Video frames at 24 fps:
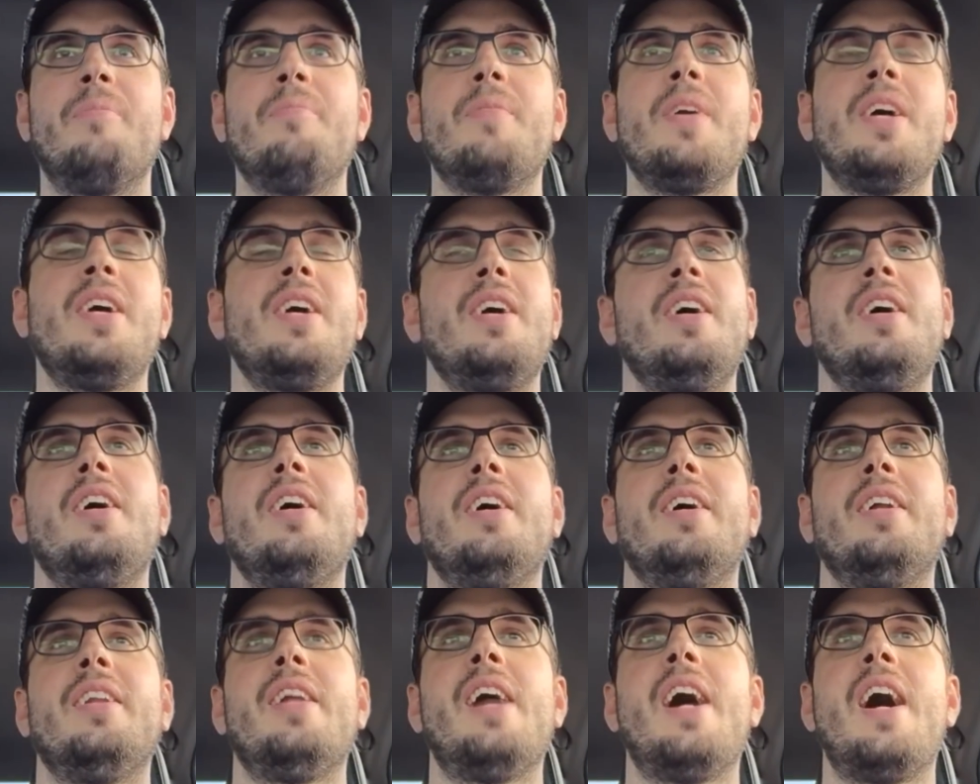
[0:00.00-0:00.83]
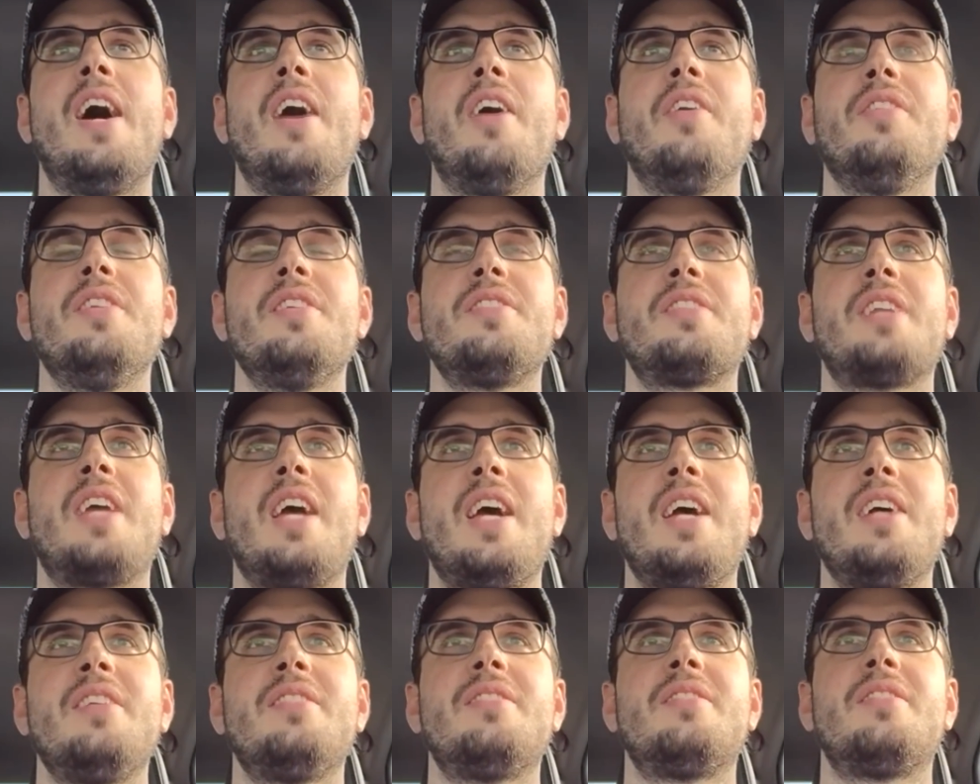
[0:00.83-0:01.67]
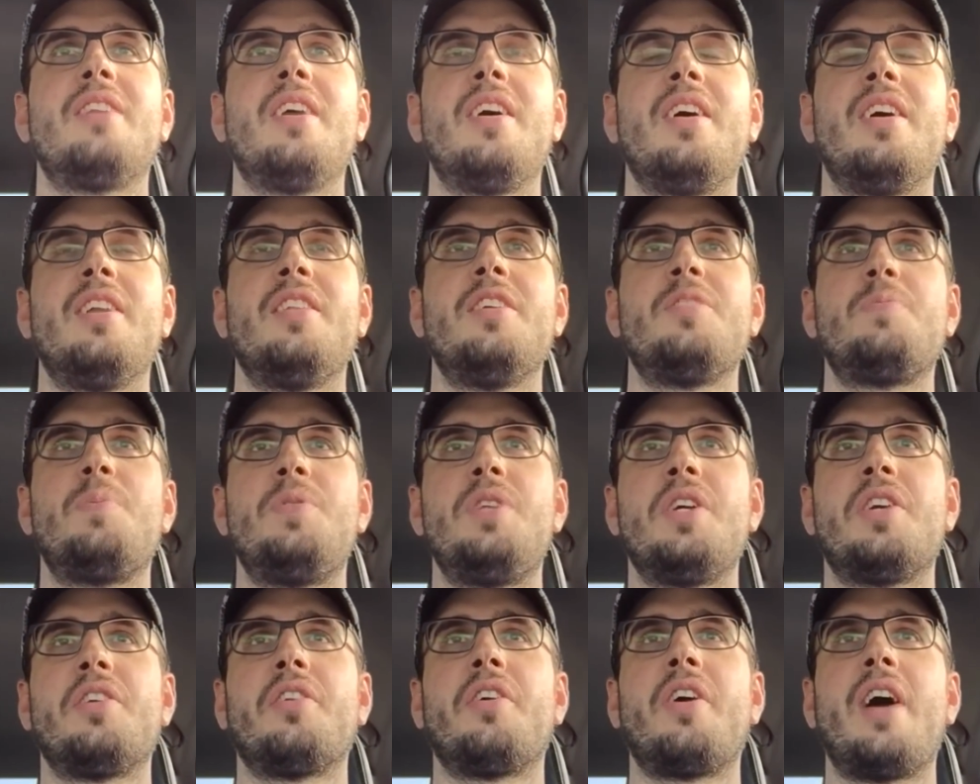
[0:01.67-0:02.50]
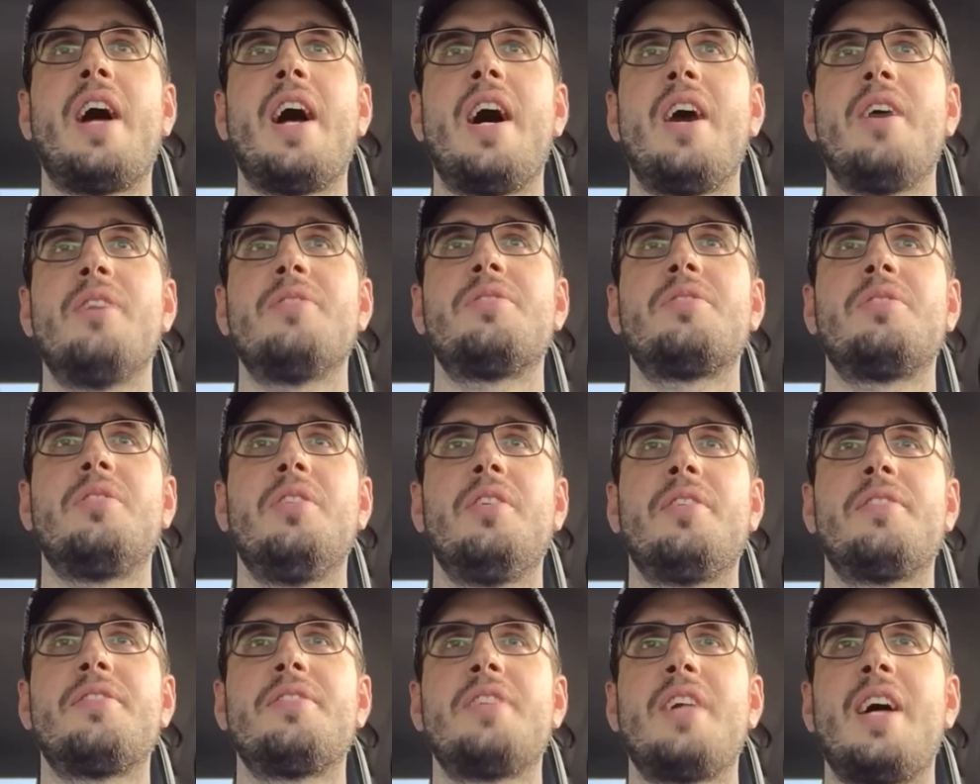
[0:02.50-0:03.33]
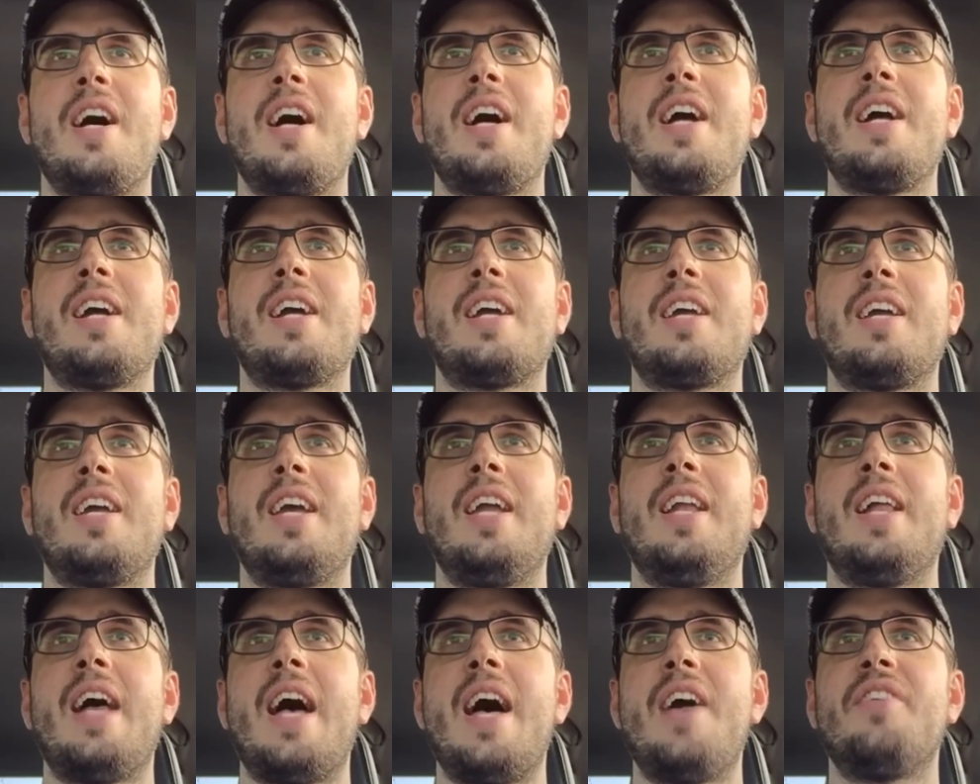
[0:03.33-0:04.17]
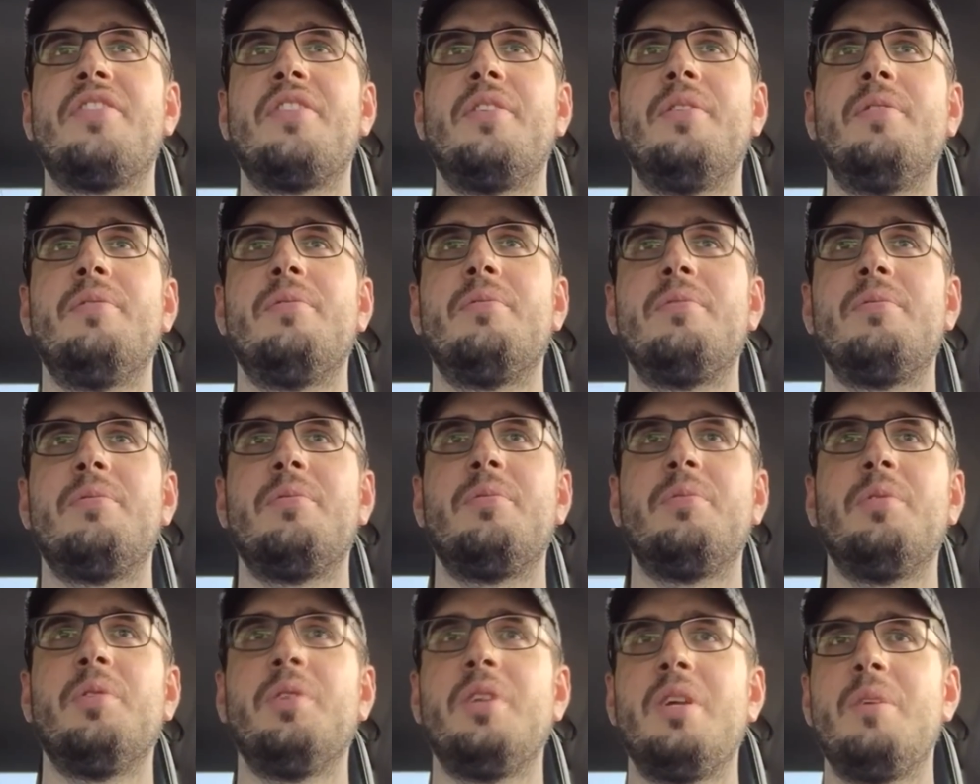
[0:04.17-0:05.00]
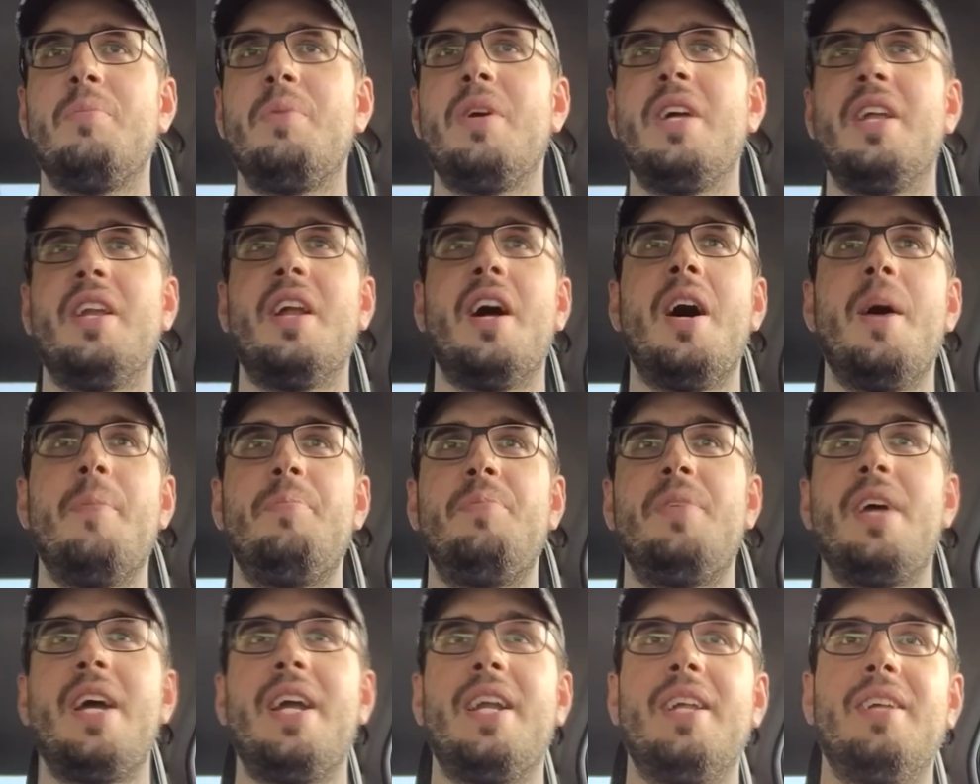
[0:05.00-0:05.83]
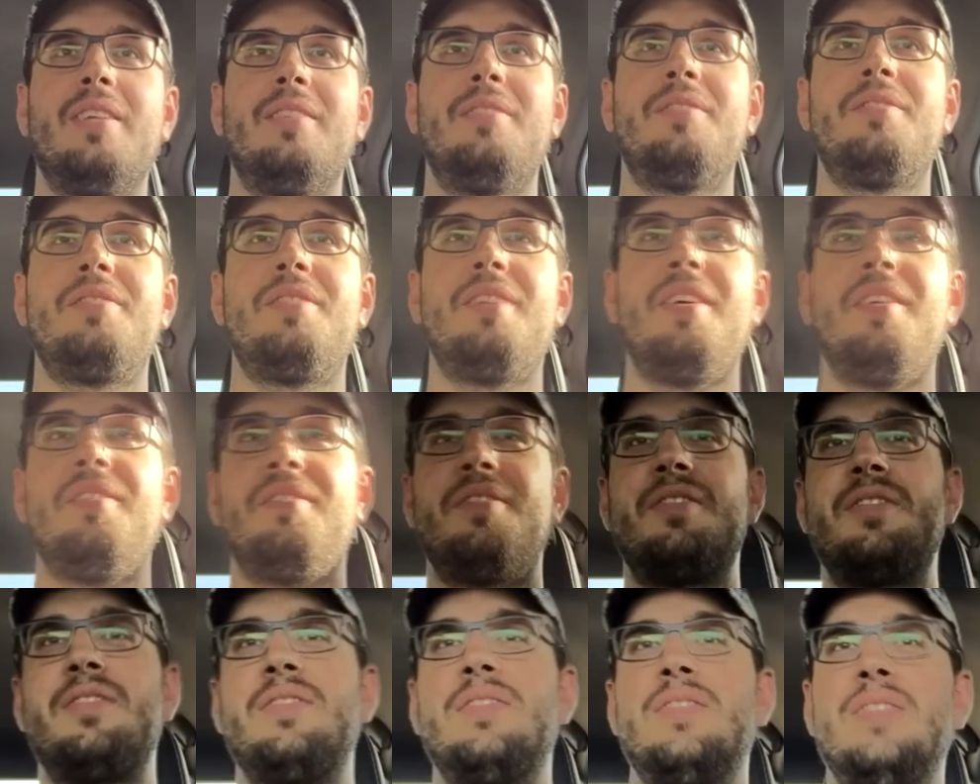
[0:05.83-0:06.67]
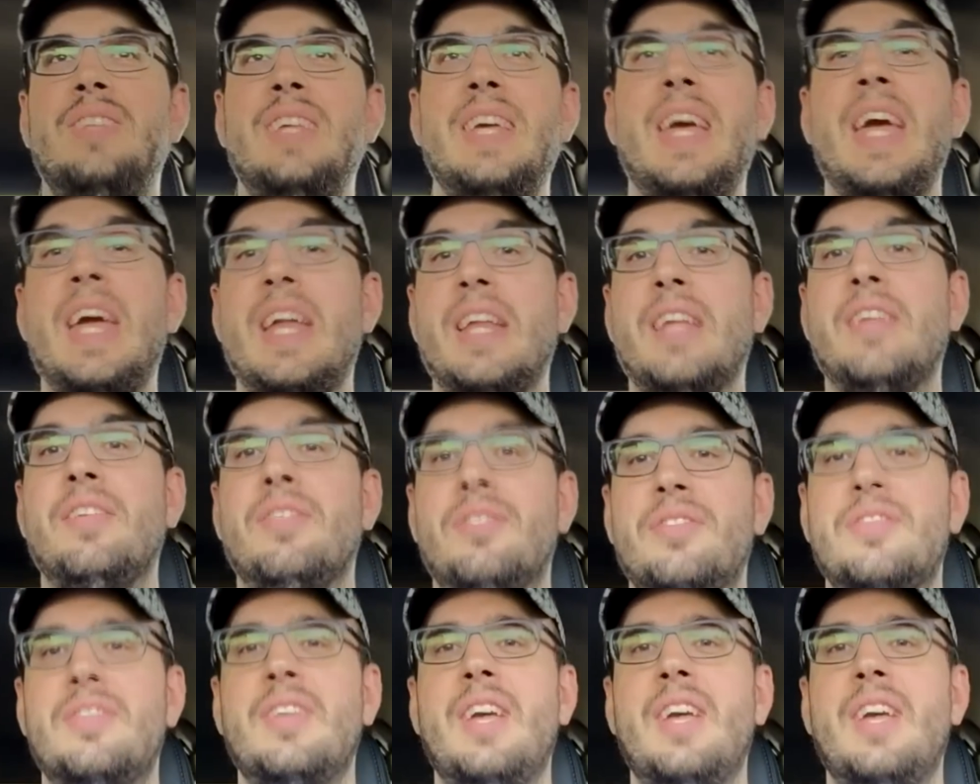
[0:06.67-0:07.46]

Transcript: Now in this case, this particular house looks like it hasn't really been updated since the 80s,